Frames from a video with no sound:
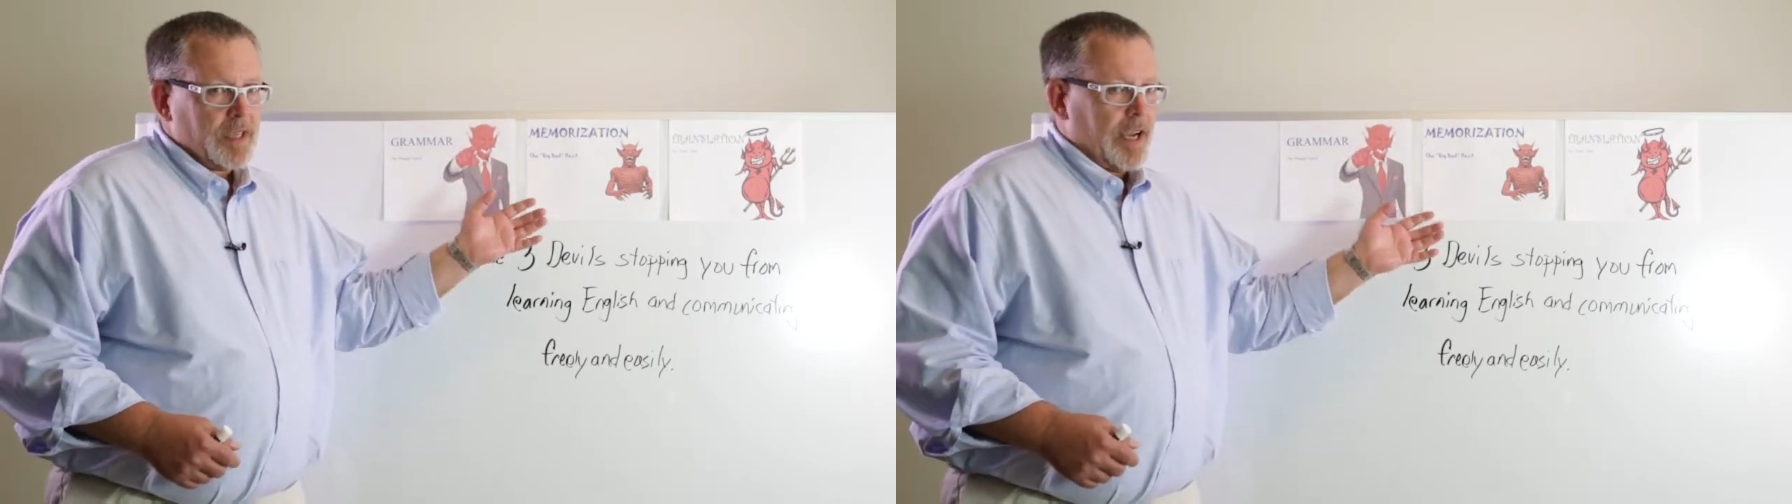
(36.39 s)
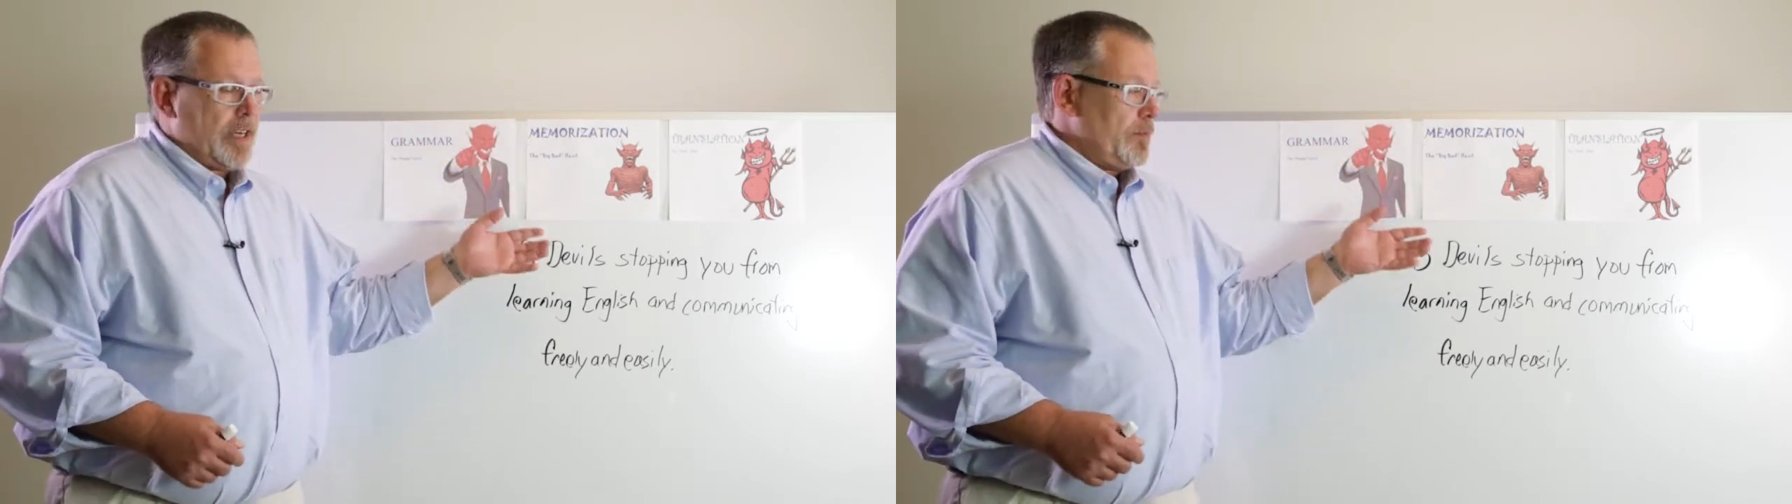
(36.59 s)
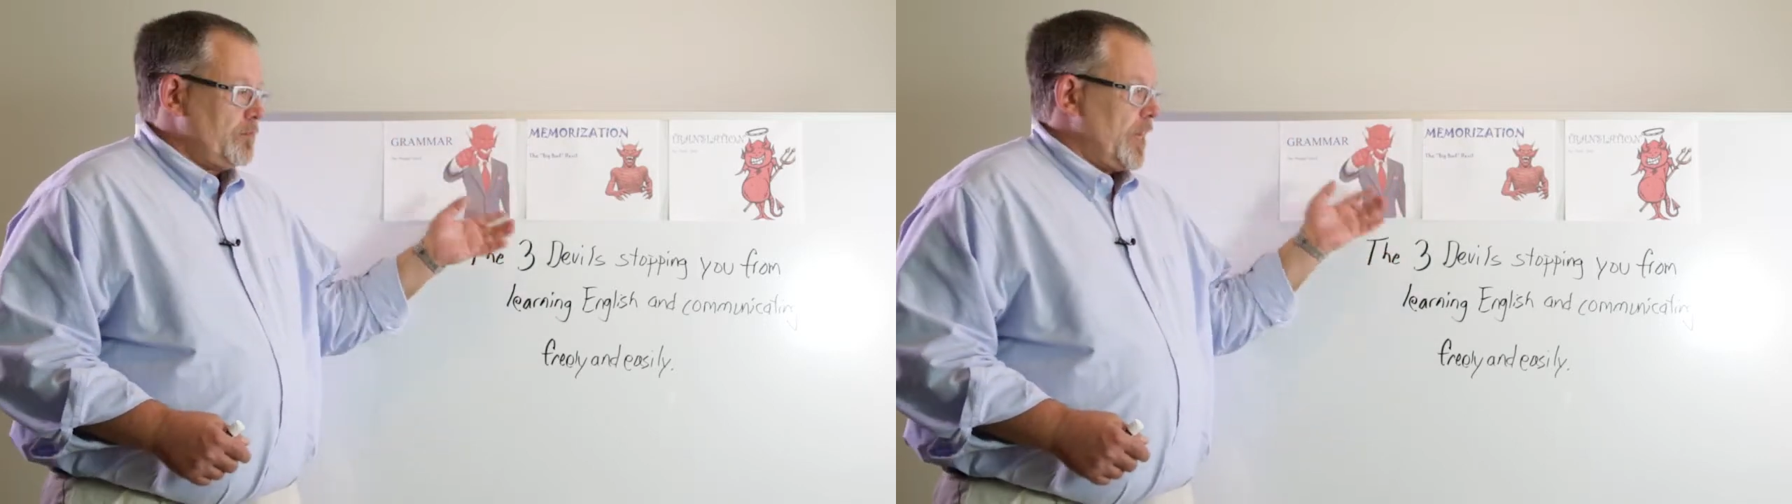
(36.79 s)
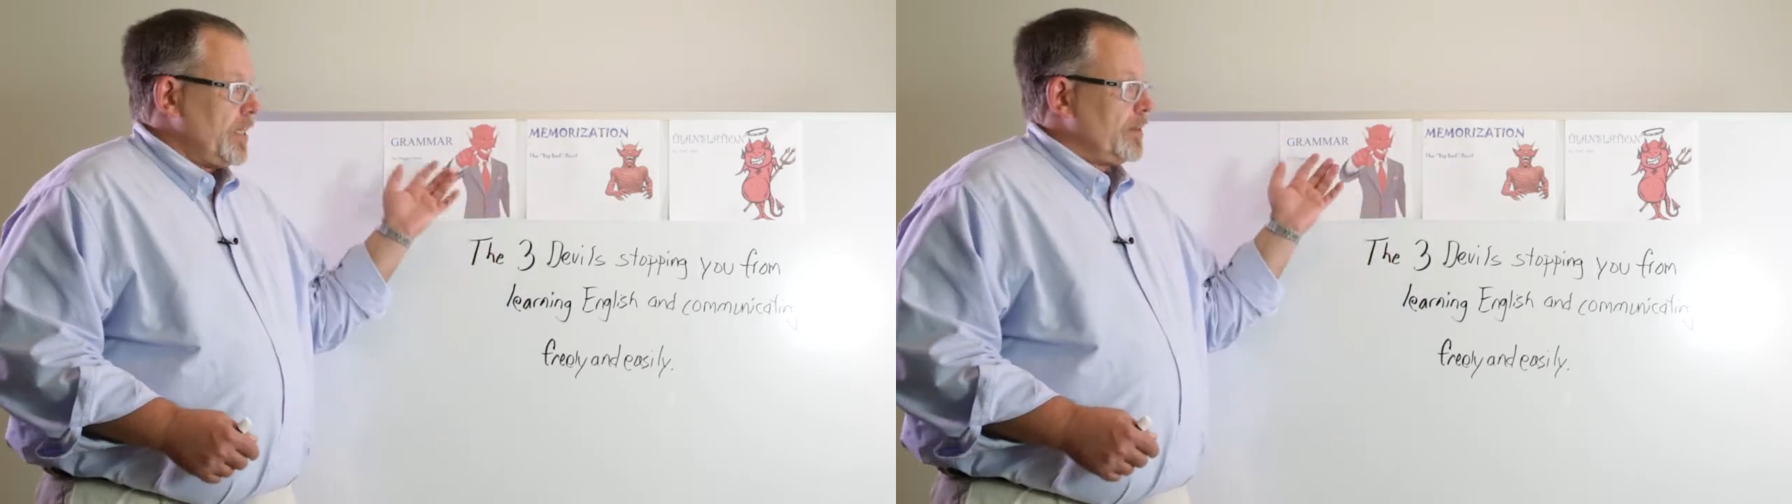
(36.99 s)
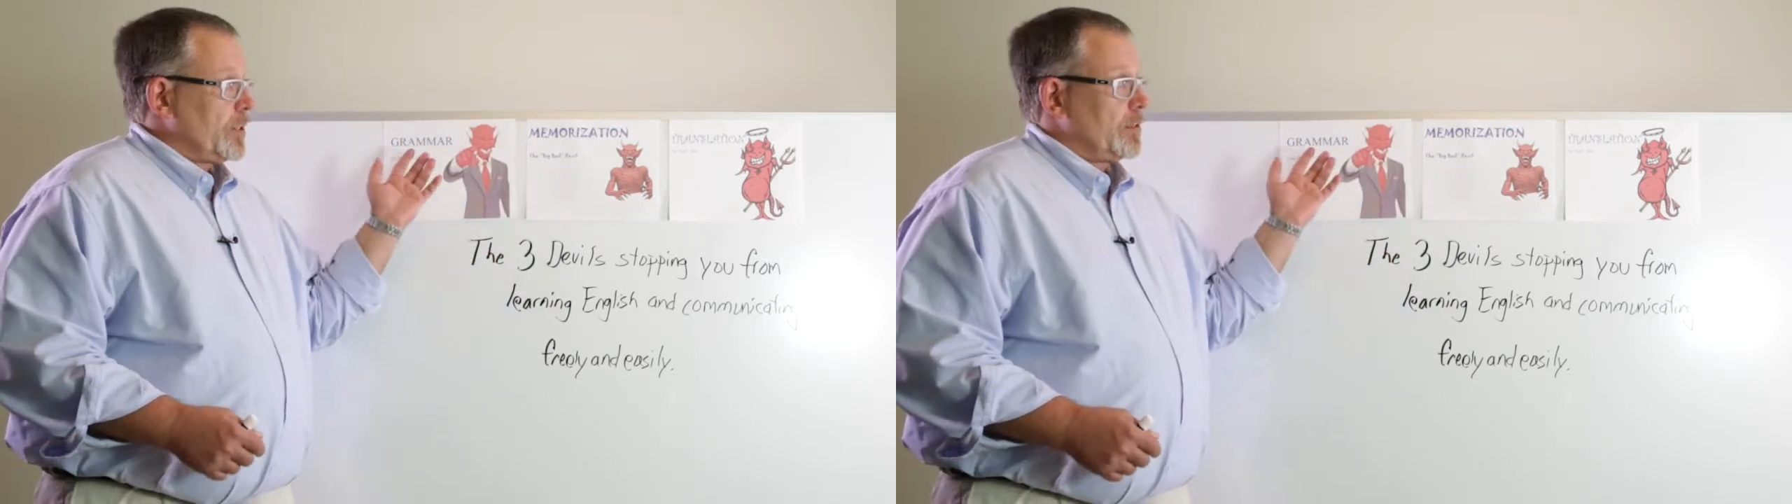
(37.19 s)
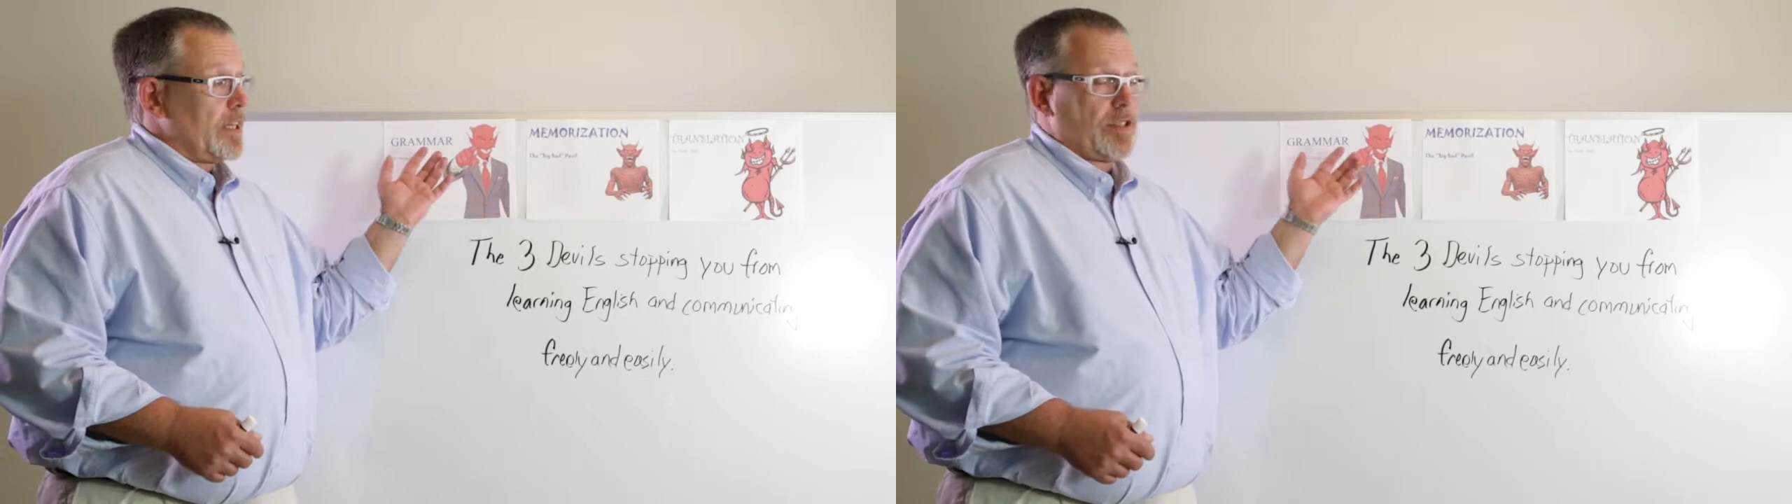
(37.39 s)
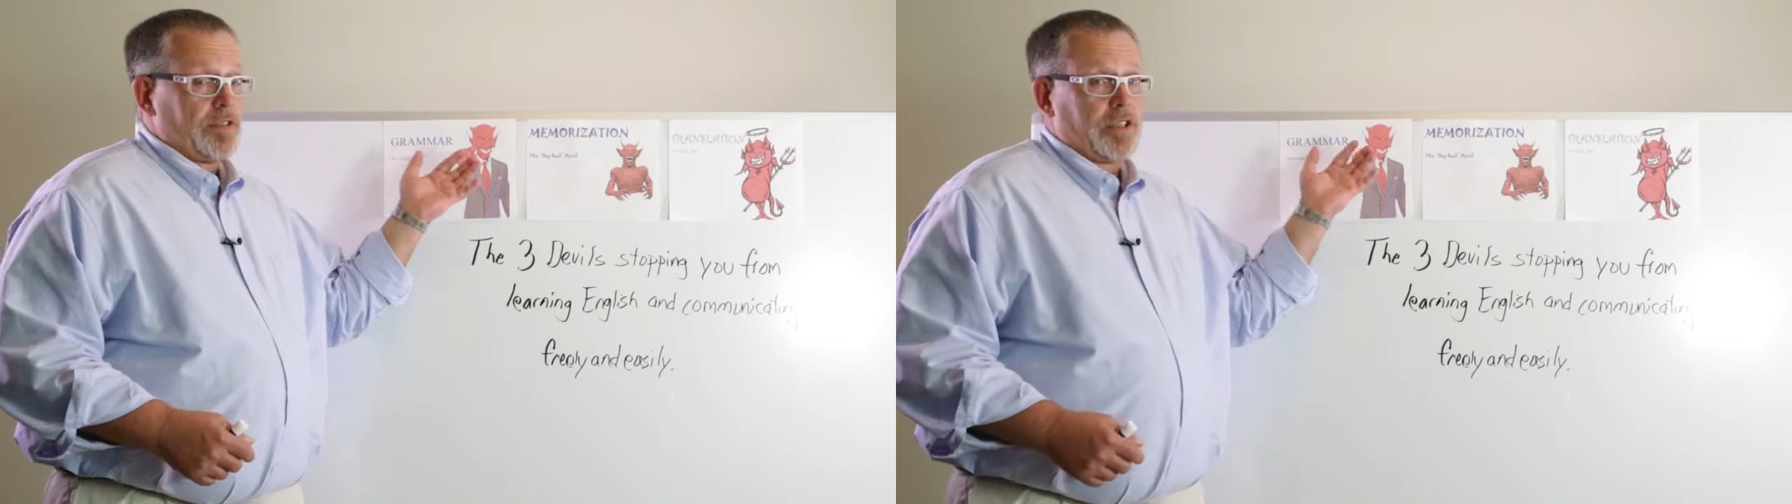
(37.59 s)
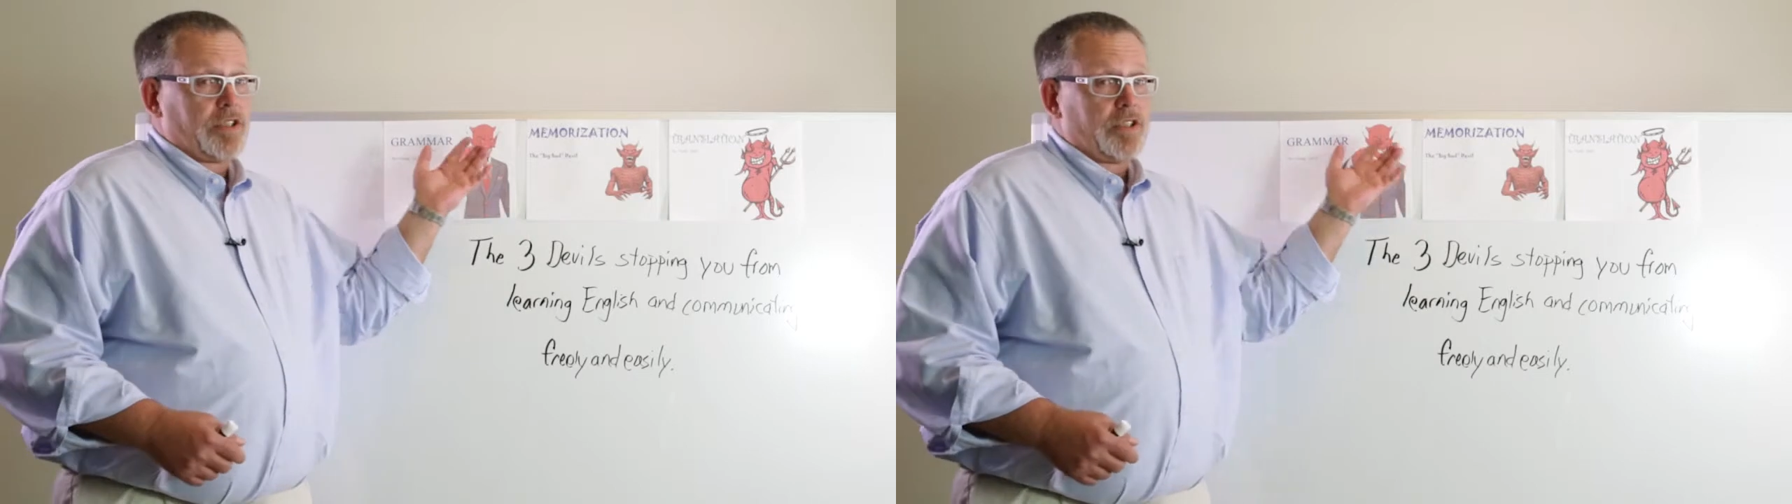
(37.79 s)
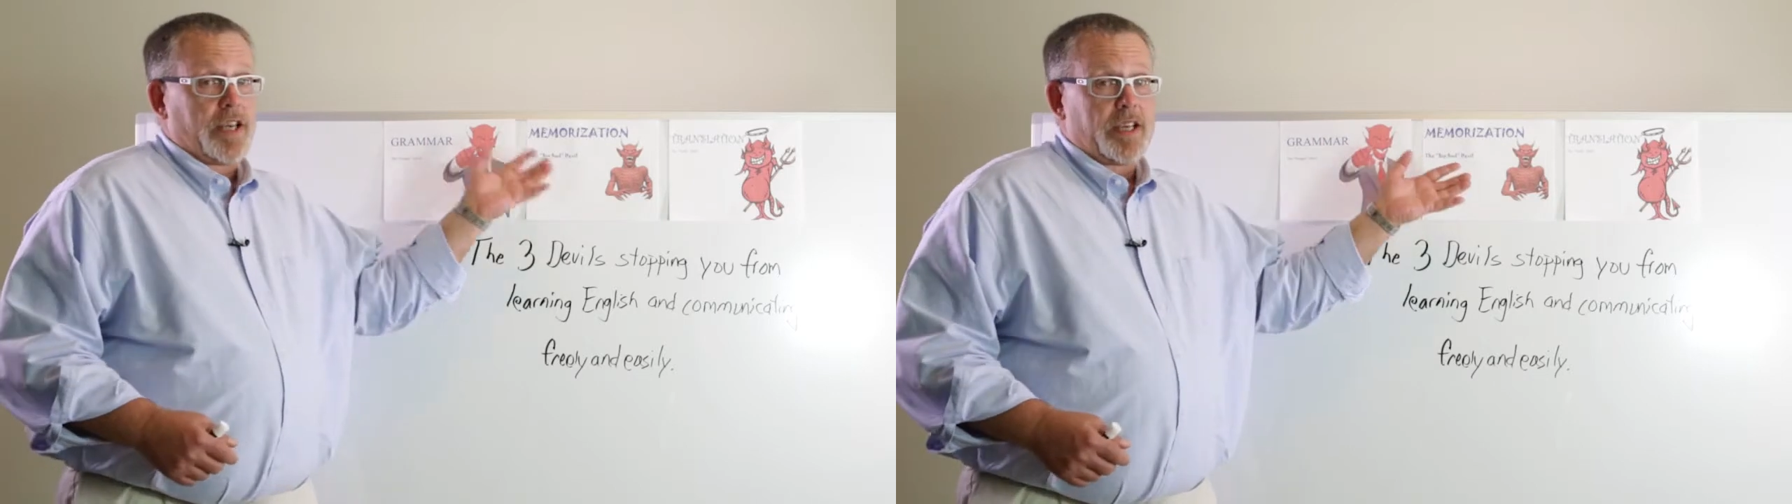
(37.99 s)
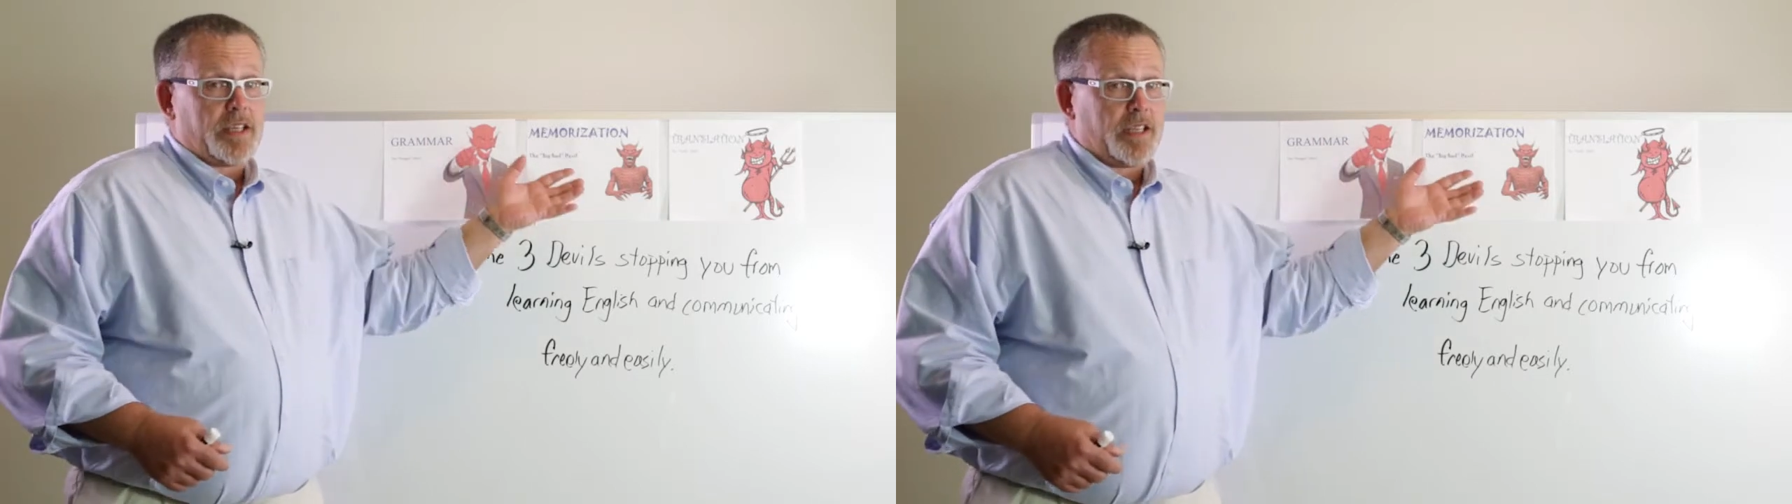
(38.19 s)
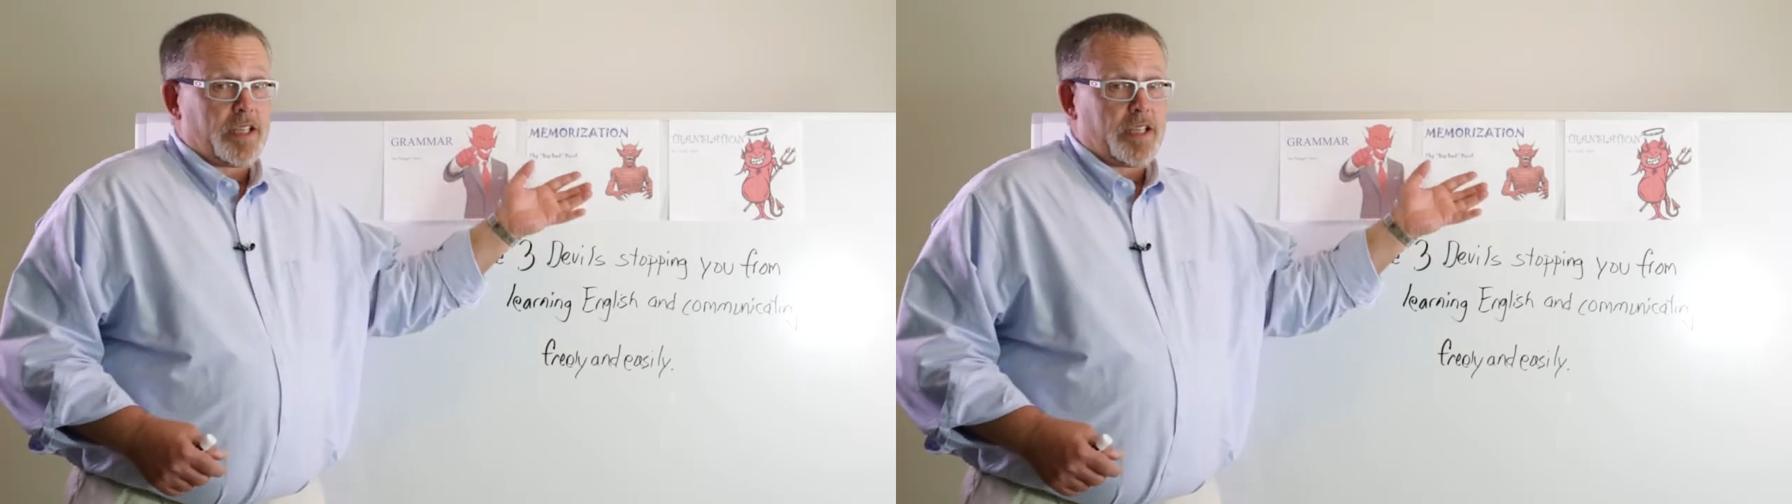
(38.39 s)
and in many of the lessons that you take in